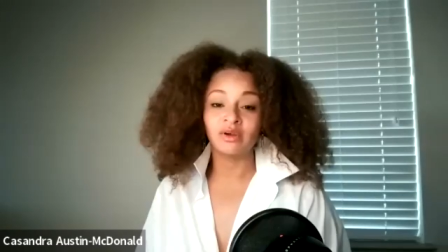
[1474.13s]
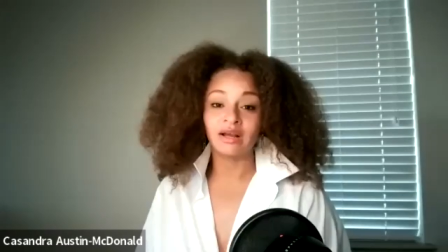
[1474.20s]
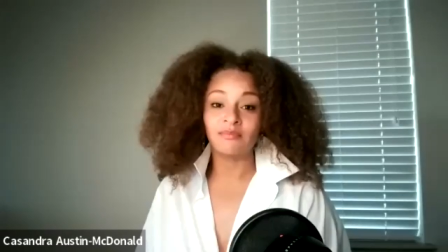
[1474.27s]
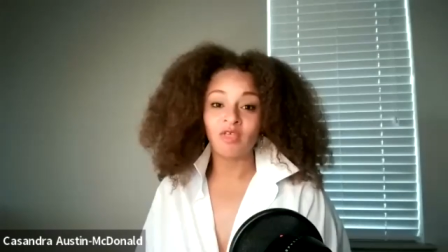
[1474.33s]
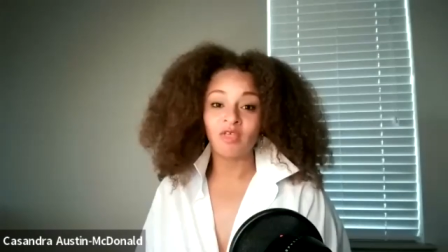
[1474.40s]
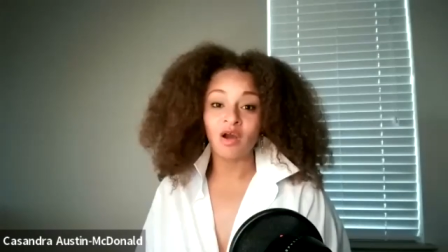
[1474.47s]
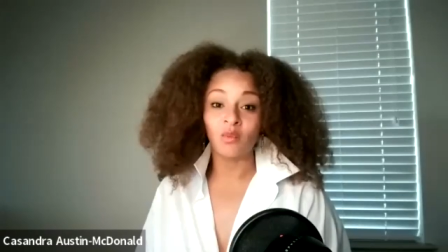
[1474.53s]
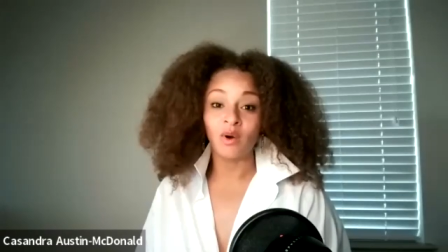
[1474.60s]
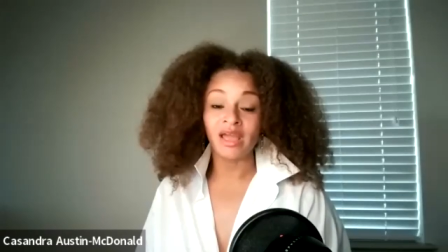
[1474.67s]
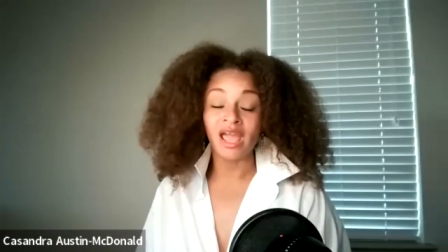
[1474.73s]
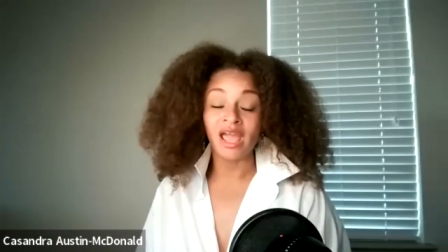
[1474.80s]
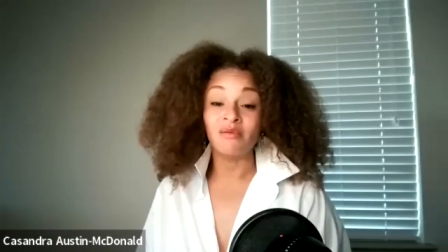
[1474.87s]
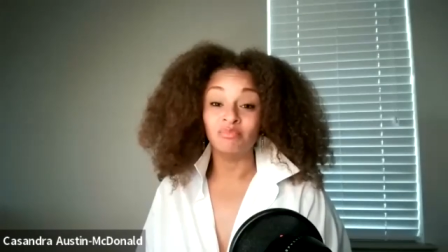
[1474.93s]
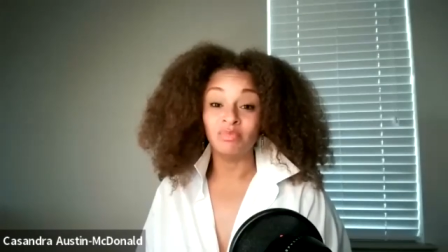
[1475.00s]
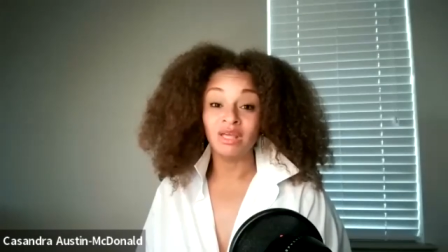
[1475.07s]
showing up that
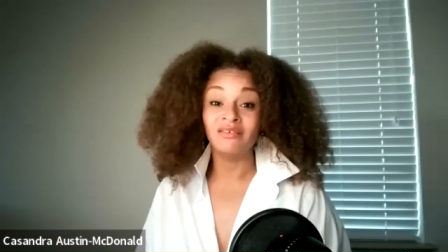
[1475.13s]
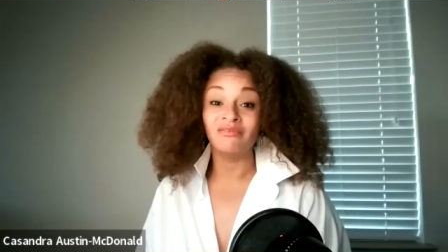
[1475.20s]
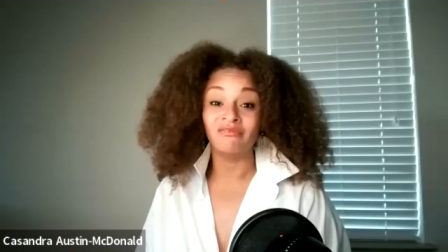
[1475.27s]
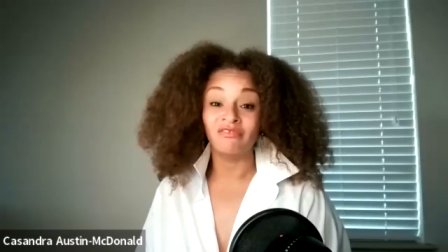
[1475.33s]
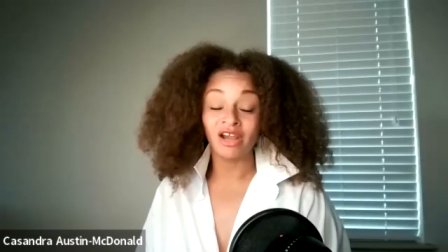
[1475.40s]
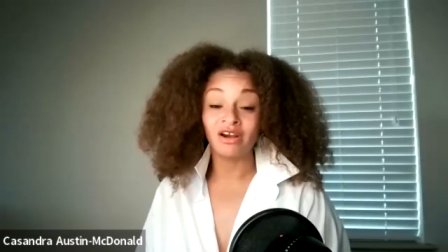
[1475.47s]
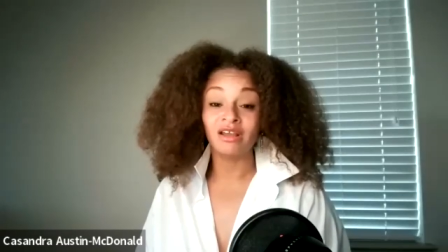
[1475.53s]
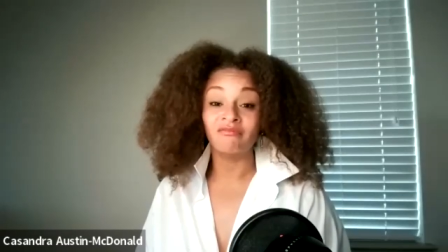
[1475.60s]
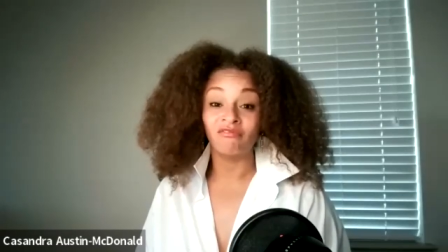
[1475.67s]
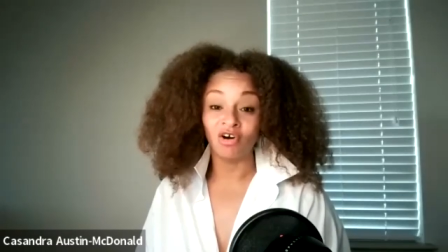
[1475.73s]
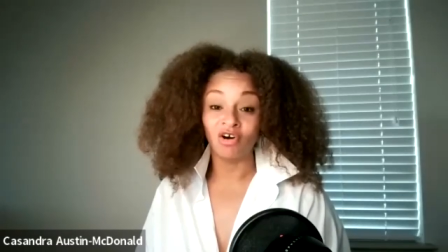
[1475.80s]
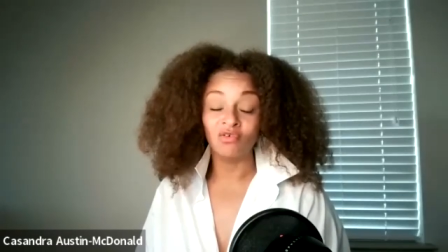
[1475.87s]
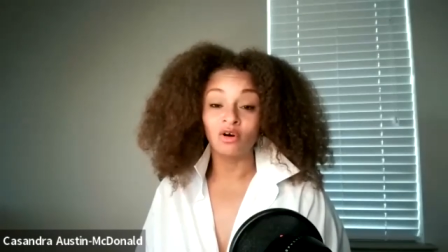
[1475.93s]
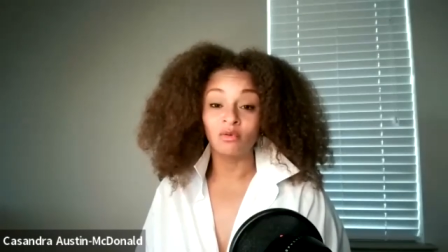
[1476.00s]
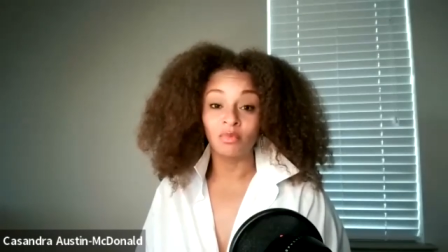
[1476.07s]
way and being very
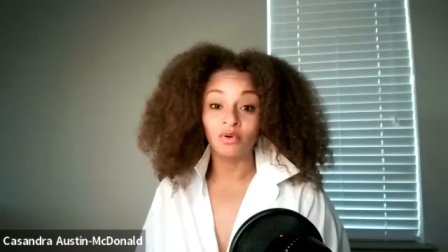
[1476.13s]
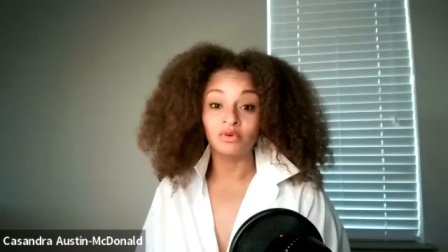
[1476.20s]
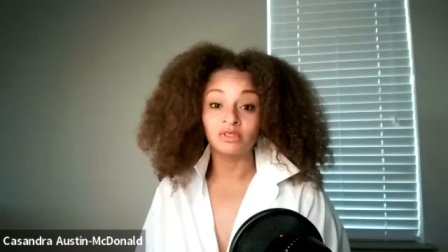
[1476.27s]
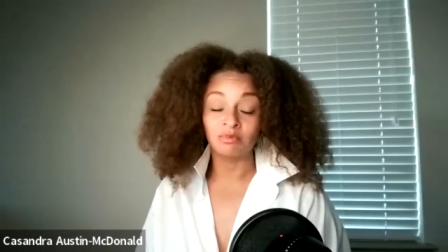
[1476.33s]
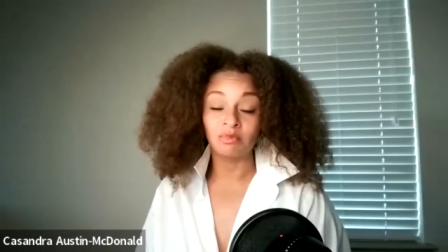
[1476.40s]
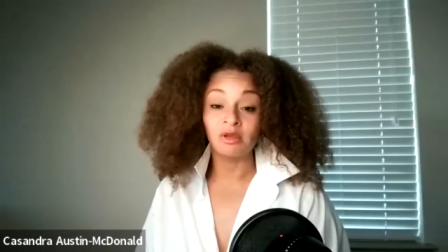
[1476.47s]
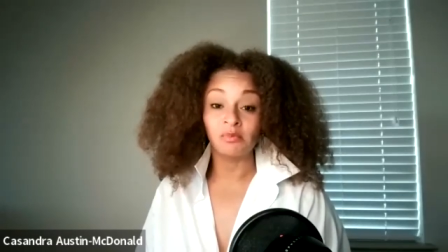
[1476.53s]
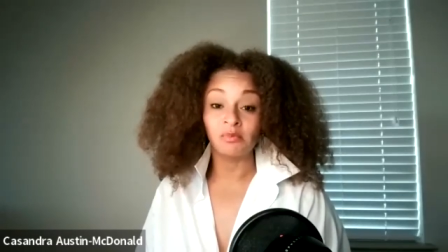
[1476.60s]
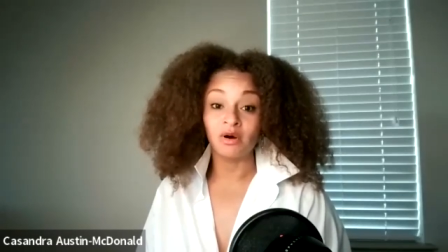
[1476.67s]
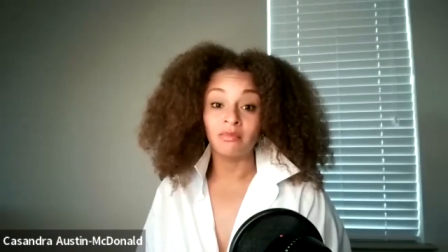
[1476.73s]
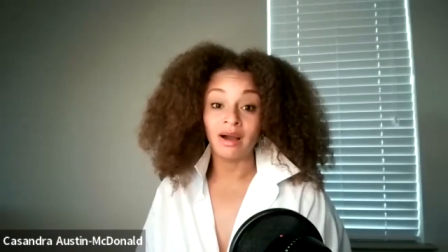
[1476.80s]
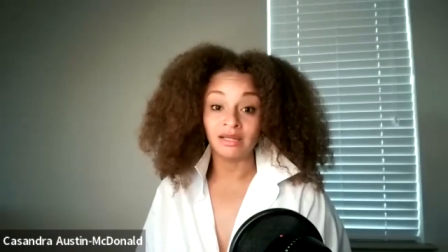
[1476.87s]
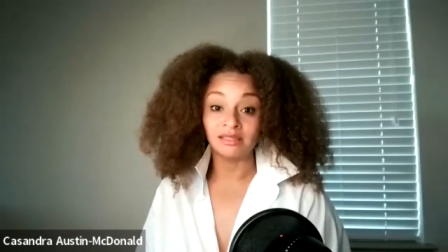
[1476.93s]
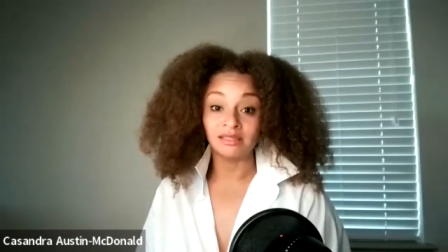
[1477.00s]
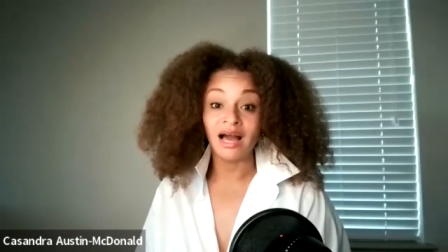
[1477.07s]
vulnerable with the
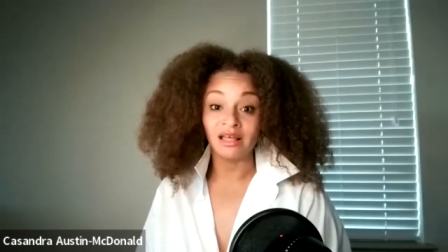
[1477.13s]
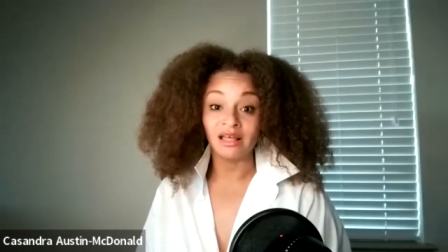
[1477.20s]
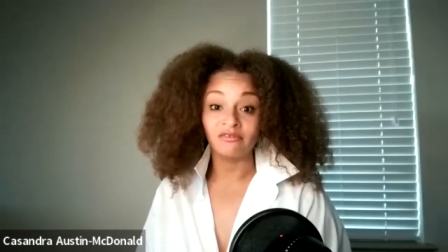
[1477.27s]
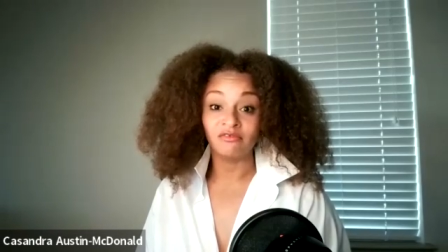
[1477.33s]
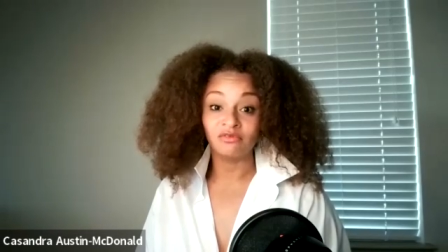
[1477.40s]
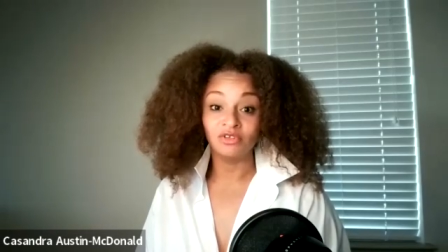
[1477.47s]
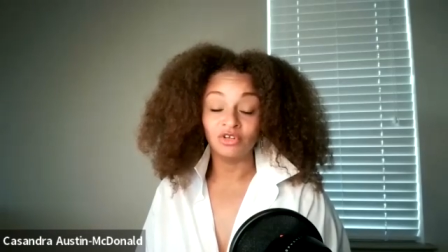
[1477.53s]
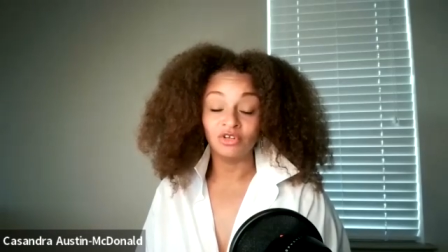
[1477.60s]
people in my life.